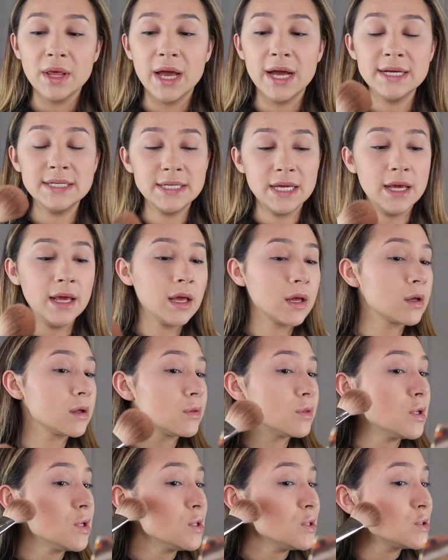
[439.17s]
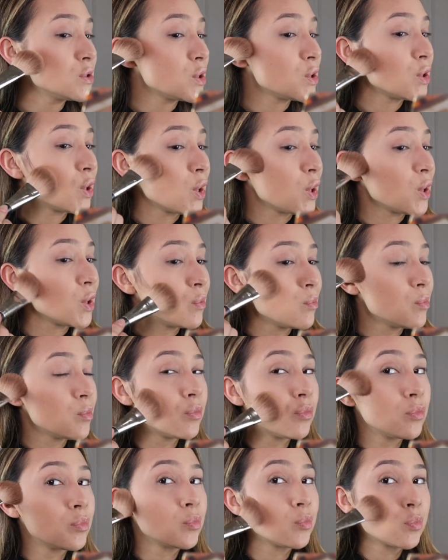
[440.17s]
I take this and I'm
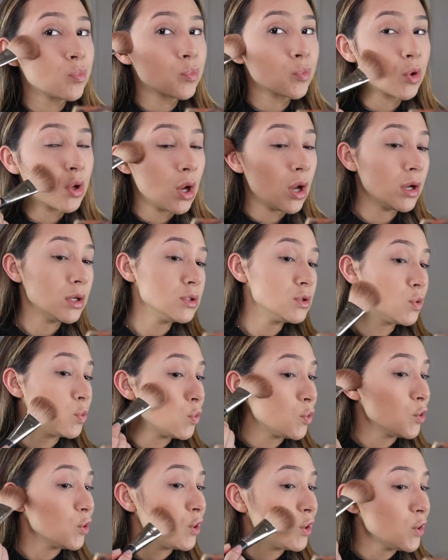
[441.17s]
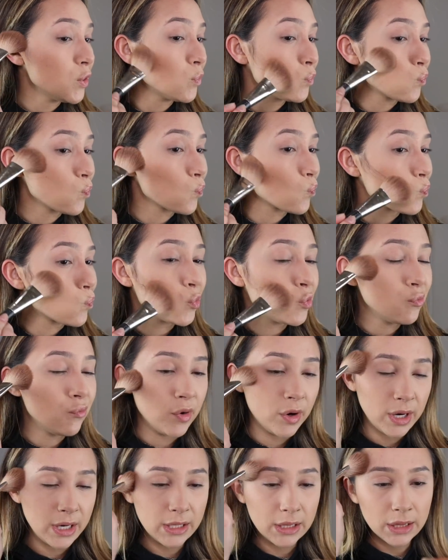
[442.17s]
contouring
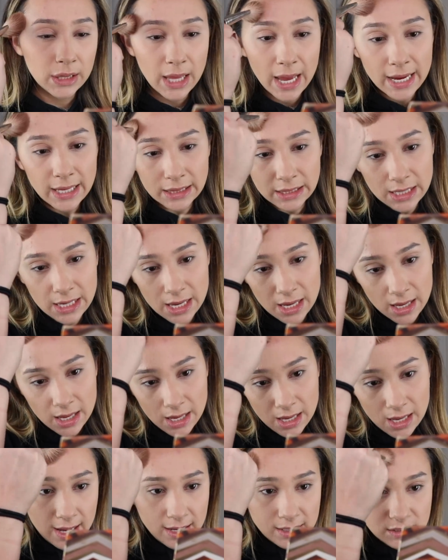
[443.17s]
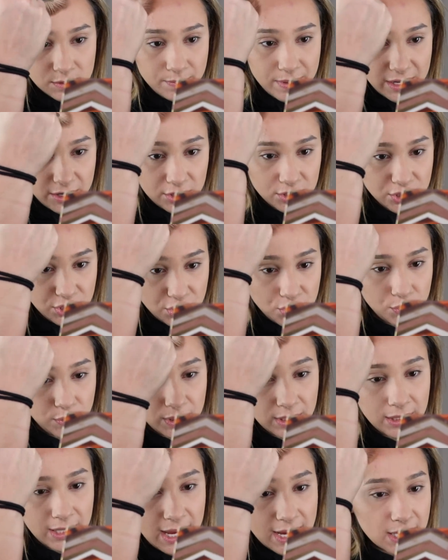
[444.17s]
very lightly. It's better to do
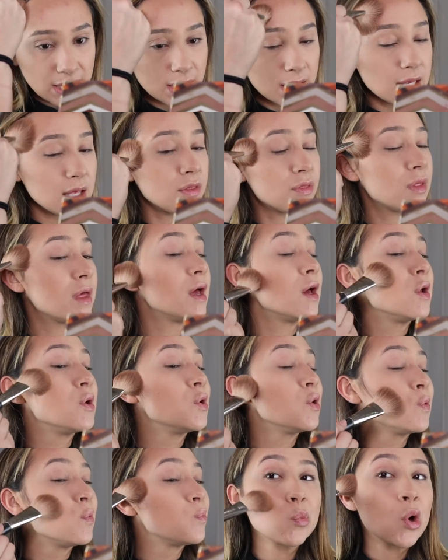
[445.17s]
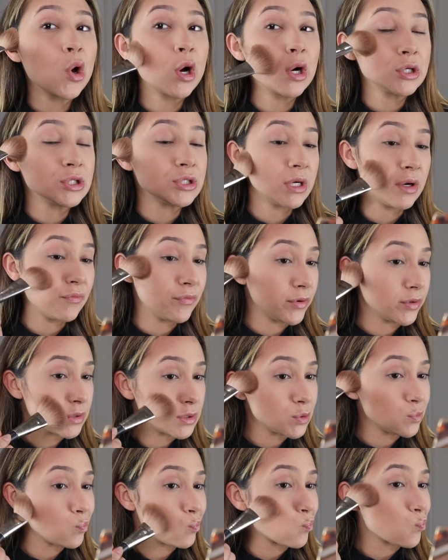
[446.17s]
it lightly than harsh at first.